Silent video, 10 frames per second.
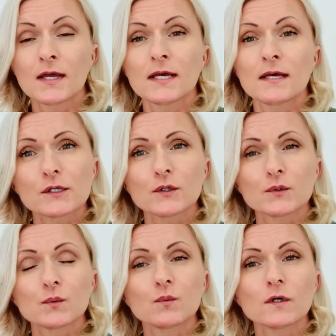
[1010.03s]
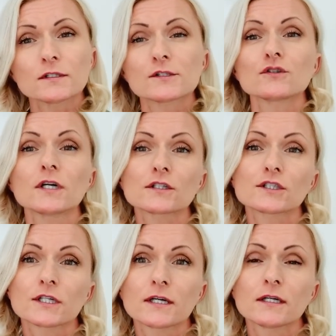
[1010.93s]
So what
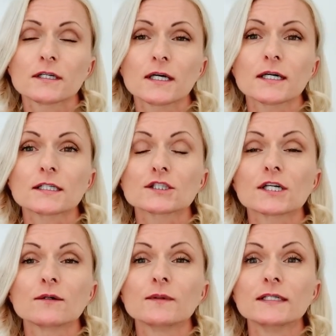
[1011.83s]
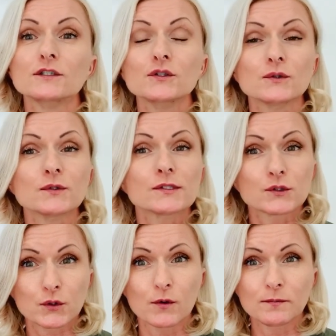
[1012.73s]
structure shall we use to
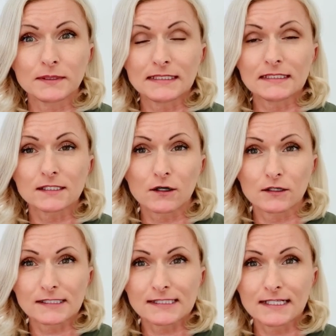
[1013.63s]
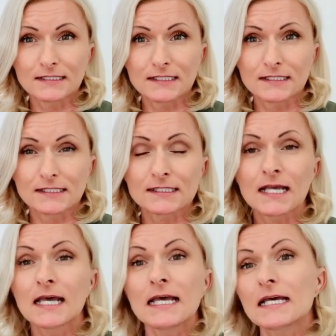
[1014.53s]
complete our sentence?
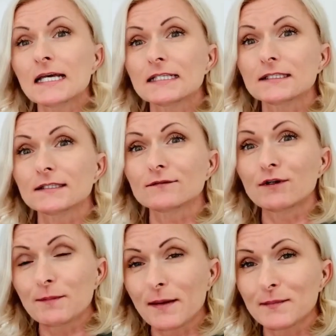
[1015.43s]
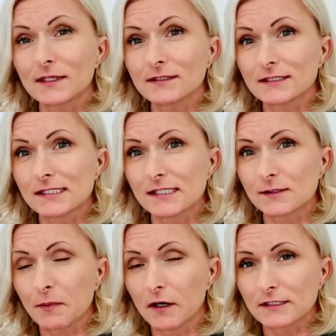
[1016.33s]
Remember, this is
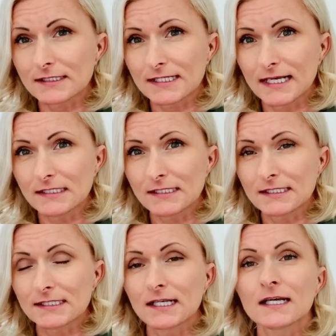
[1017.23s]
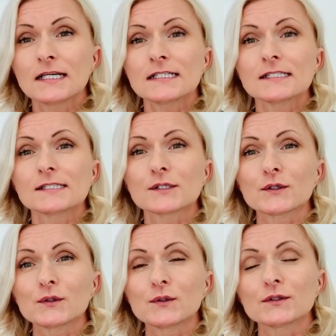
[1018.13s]
past tense.
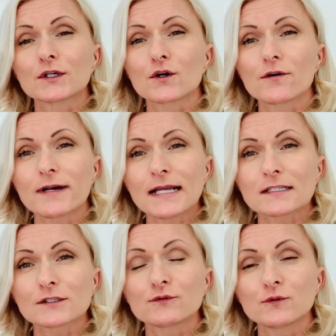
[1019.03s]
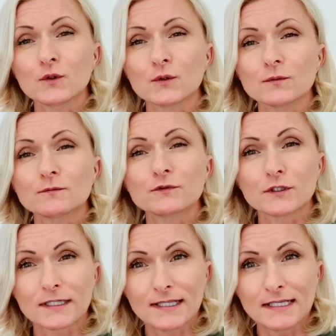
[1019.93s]
So the correct form for
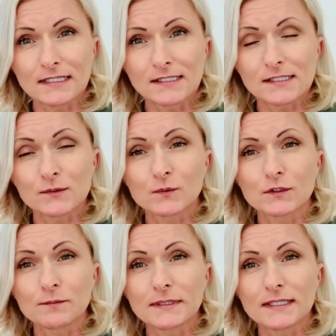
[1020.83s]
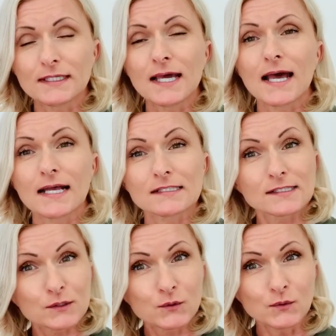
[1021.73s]
this would be, at
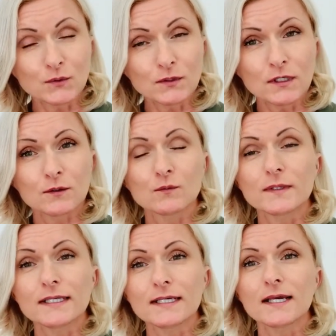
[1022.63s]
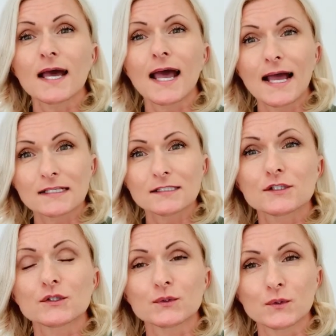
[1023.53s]
school we had
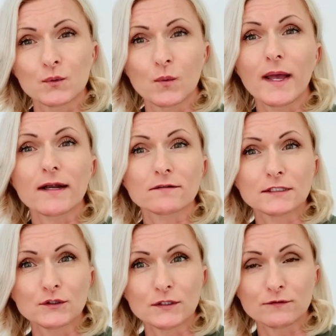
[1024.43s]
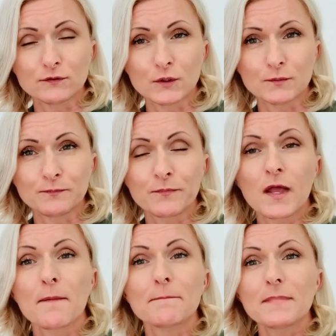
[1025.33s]
to wear a uniform.
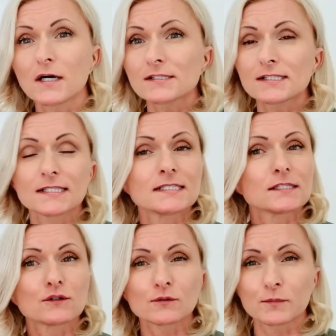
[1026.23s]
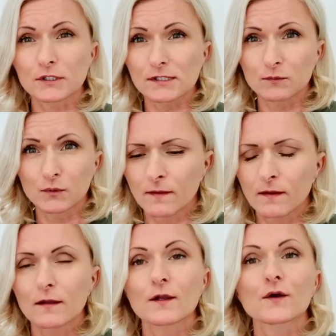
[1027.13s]
Must is not possible.
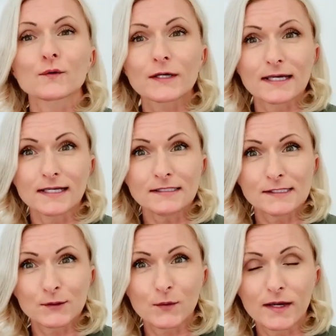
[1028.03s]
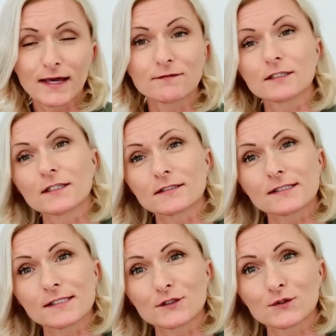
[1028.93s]
Okay, so I have another
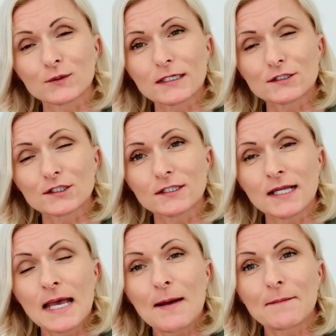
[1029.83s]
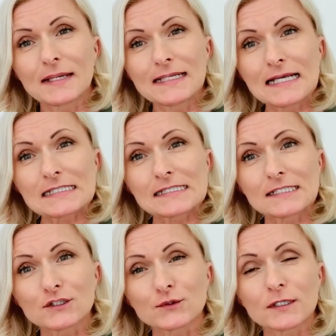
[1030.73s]
situation. My next
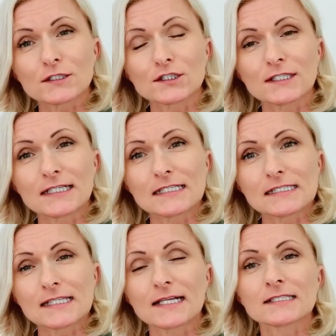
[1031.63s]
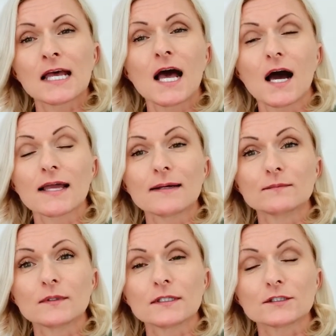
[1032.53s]
situation is that I
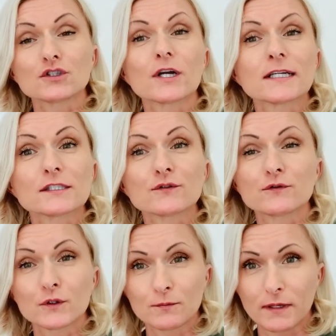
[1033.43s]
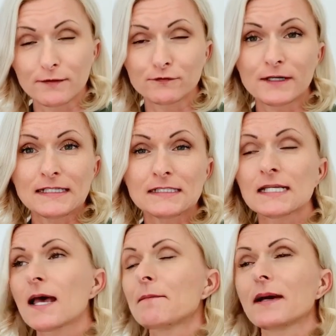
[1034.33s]
am trying to phone my friend.
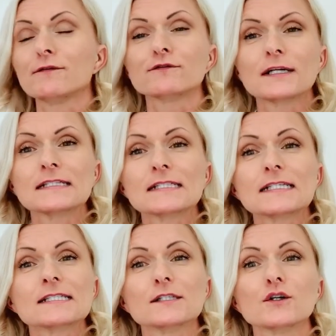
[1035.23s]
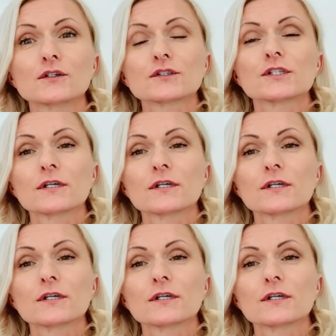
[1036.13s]
My friend is not